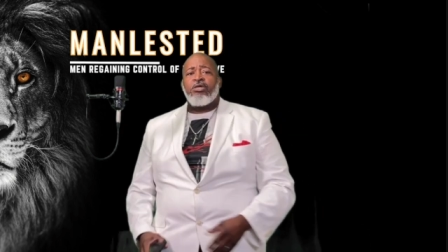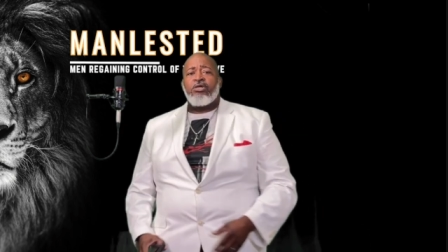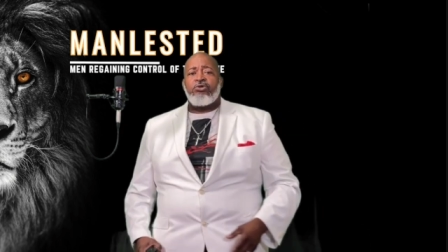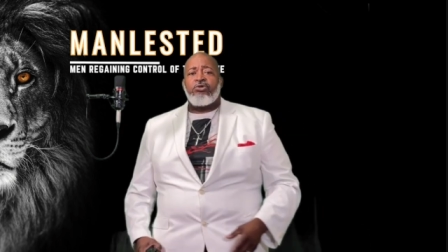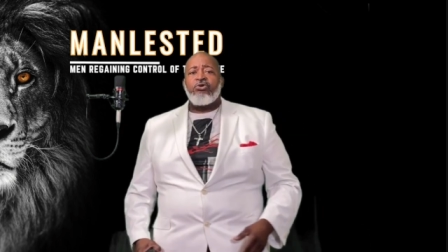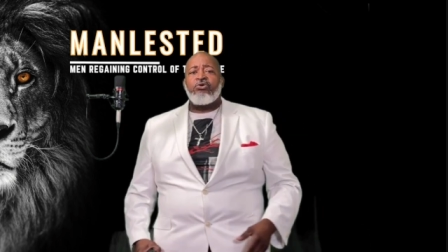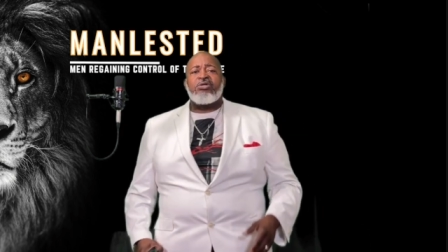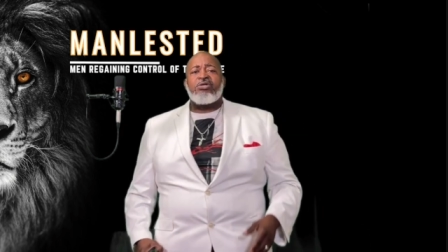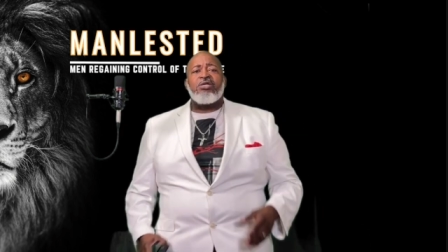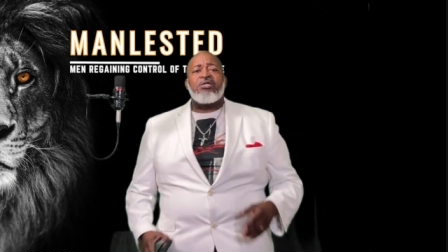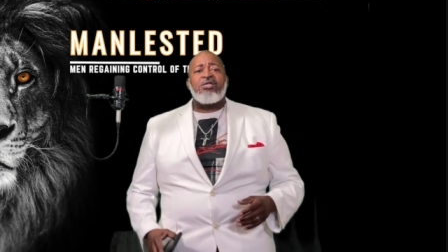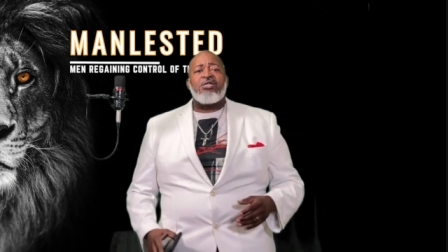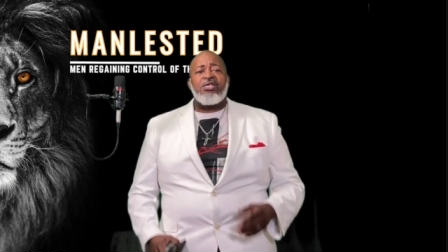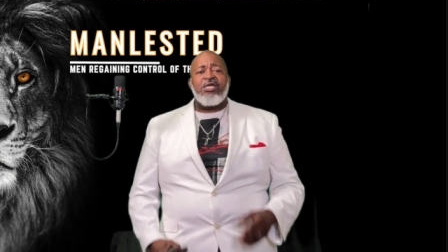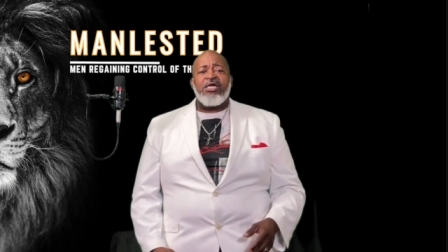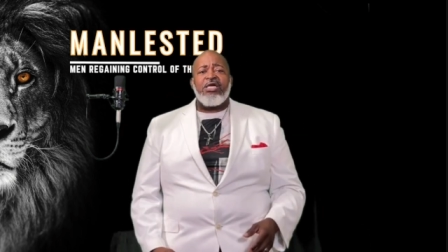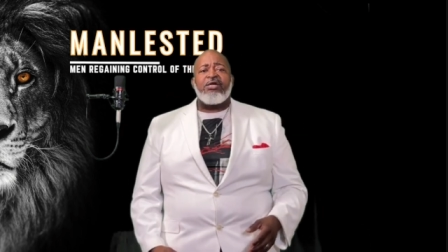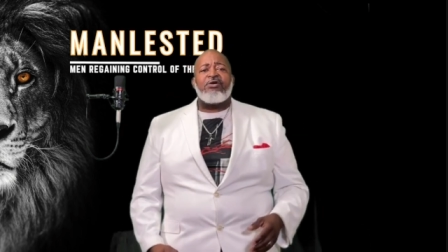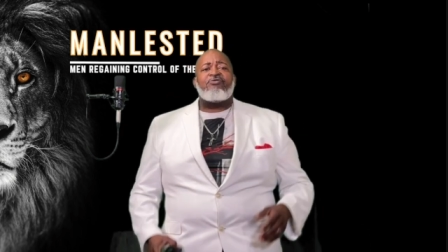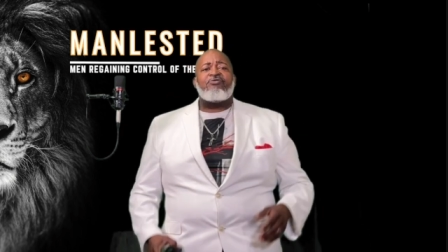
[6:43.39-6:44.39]
You can
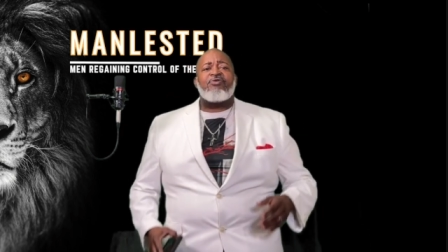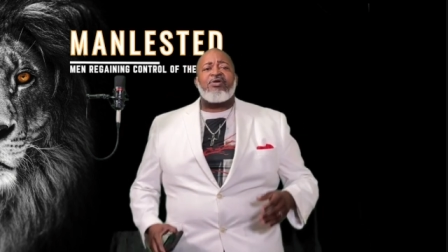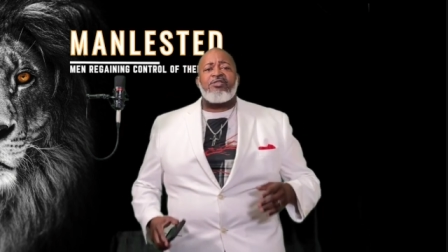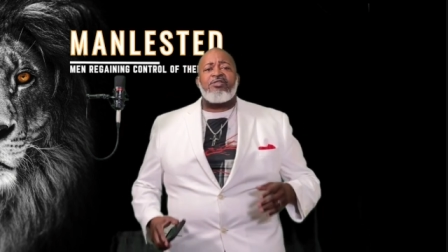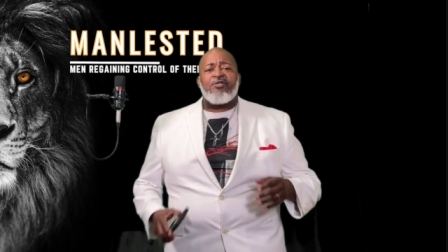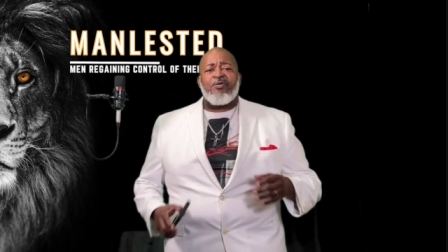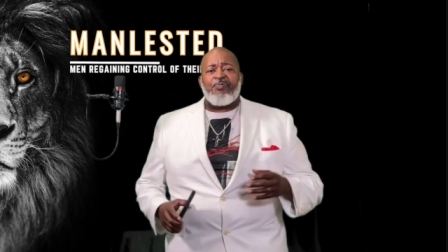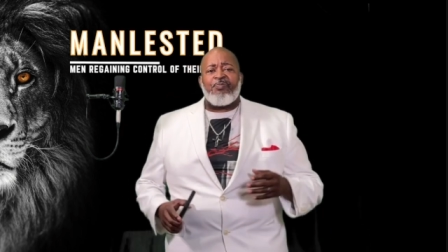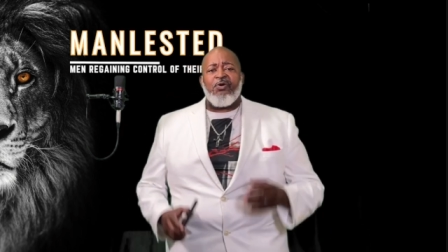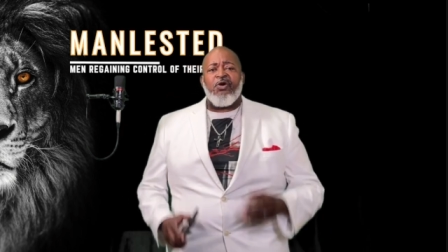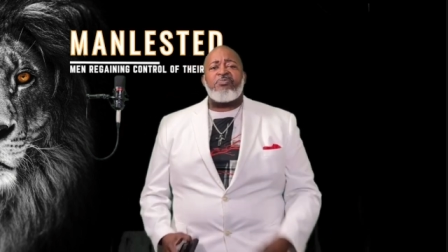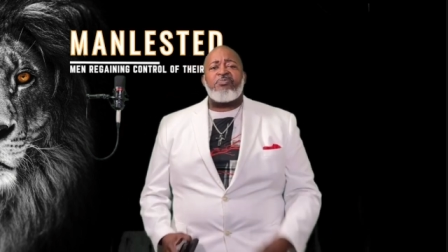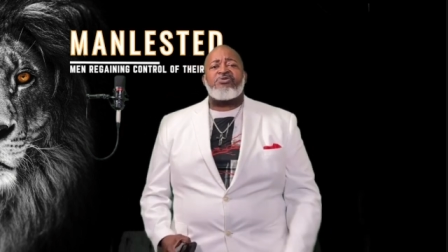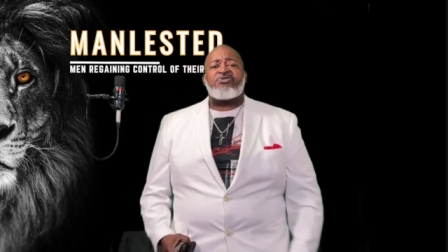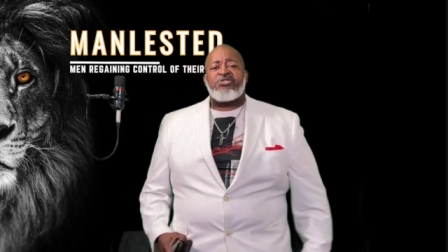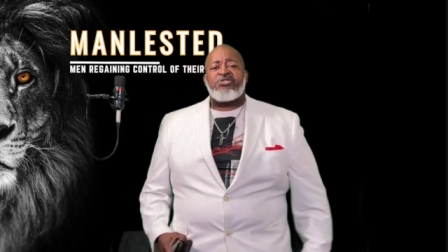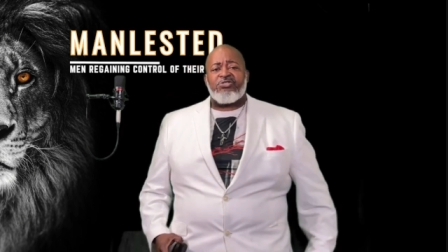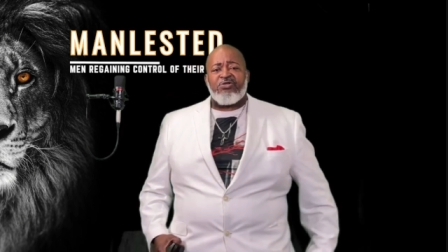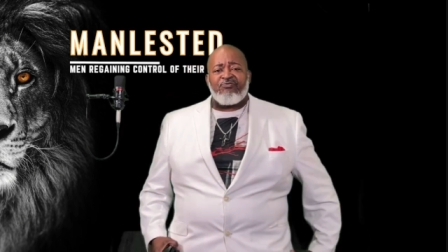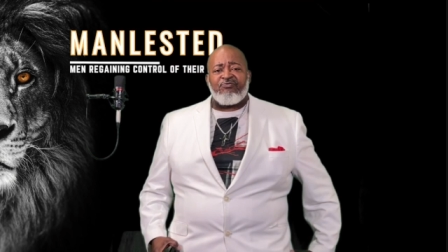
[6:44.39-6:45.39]
live in the
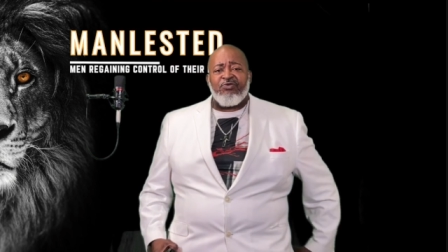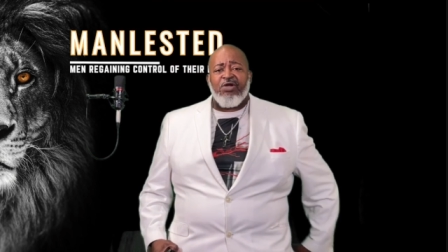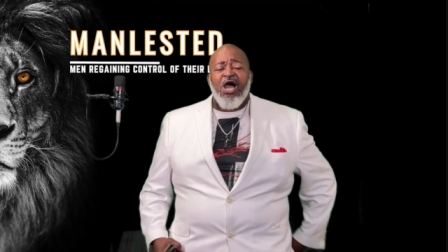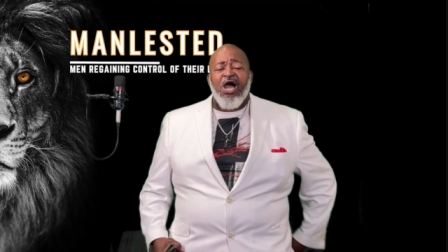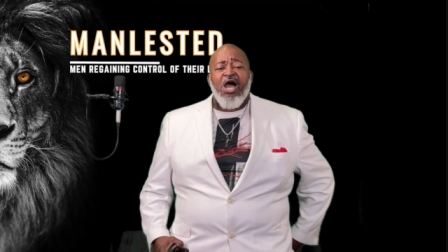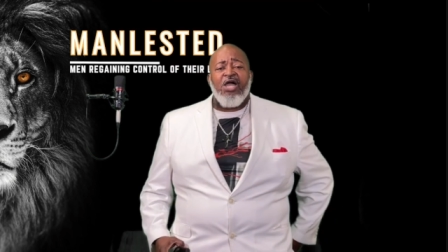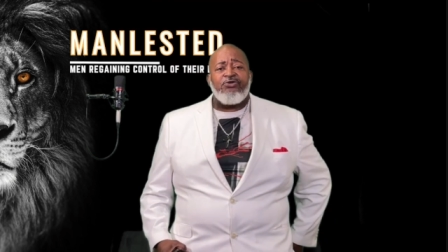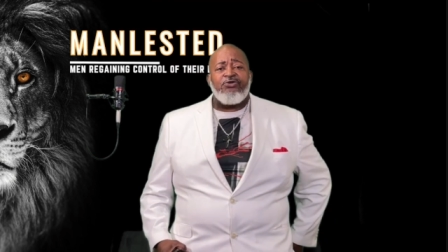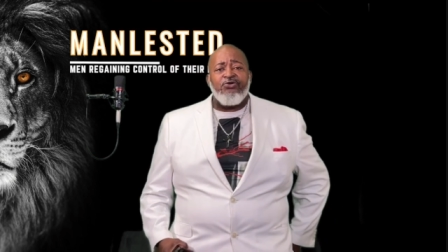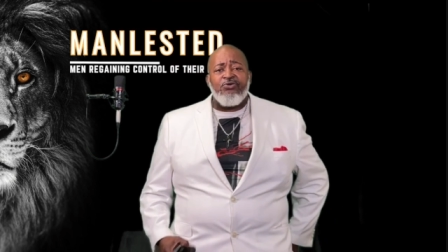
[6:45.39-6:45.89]
purposes of God.